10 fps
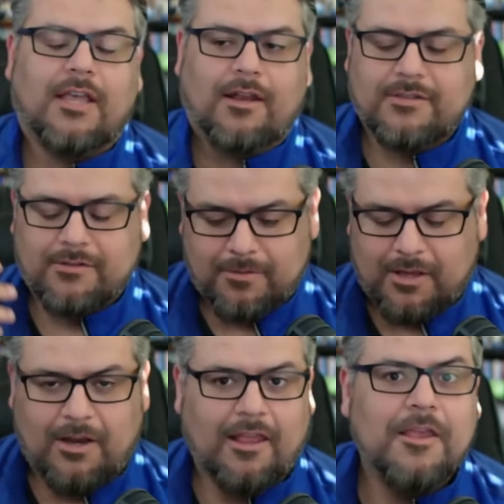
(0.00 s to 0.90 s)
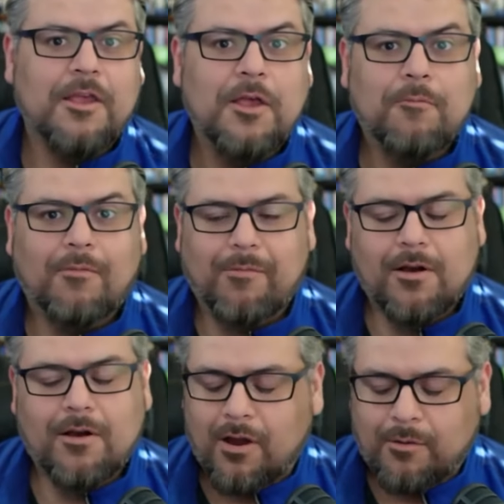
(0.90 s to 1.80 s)
And it's maybe
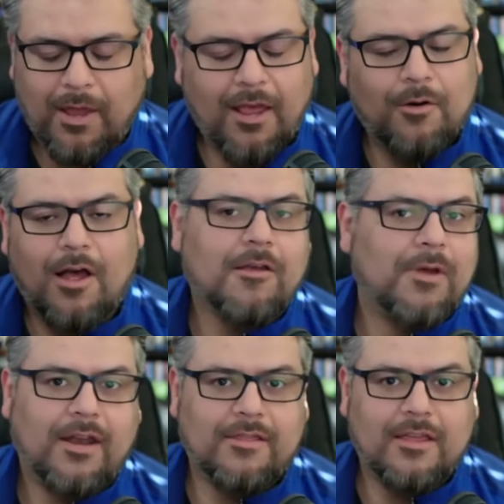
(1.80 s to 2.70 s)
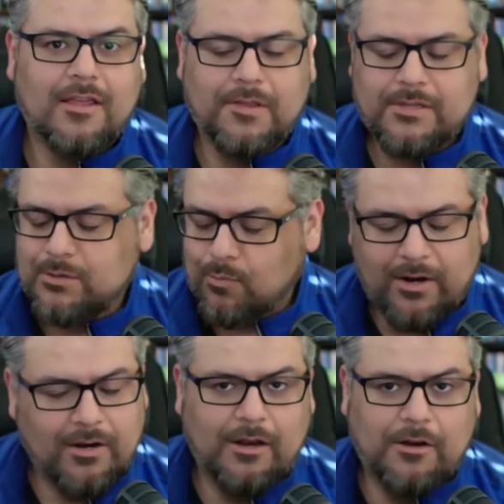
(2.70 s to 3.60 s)
you're going, man, well, how come I didn't think of this? Or why
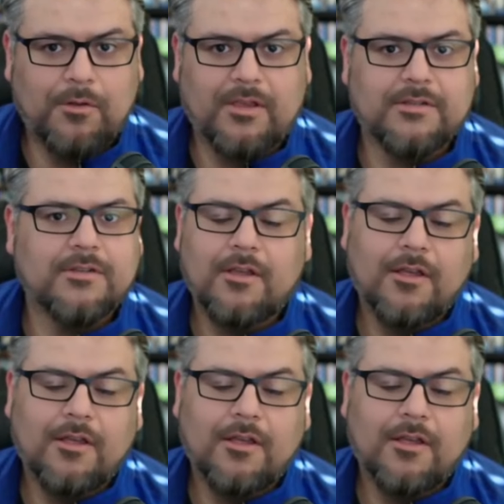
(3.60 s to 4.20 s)
didn't I know this?